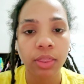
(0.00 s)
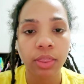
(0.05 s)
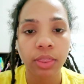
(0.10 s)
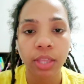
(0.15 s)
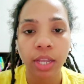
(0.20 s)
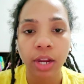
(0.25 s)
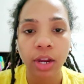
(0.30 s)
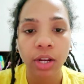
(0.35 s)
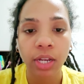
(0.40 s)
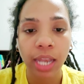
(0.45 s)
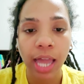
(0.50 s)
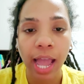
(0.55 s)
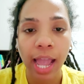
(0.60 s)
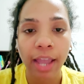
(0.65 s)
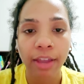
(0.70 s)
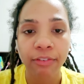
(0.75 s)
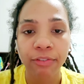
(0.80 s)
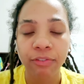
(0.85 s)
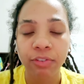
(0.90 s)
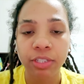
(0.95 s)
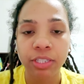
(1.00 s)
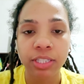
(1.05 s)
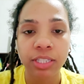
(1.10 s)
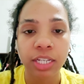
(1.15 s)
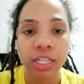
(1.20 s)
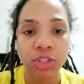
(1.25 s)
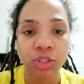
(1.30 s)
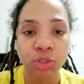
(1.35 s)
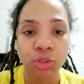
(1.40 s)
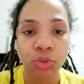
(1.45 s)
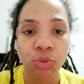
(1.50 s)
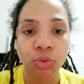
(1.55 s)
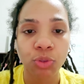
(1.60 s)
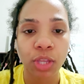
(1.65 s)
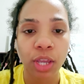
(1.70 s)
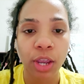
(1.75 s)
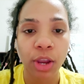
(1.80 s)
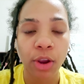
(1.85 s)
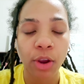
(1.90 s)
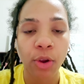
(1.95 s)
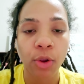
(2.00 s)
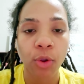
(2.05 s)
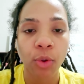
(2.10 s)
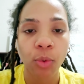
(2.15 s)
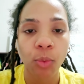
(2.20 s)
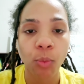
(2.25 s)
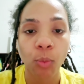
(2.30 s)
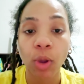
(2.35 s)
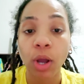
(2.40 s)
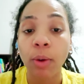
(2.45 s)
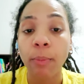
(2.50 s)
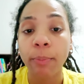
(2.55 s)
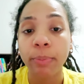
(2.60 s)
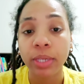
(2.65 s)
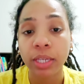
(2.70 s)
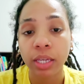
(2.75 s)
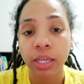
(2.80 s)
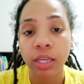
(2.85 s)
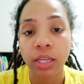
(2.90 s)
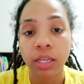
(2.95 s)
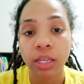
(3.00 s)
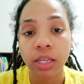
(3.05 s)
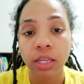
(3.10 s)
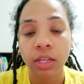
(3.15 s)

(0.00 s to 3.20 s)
their life, stick to their well being.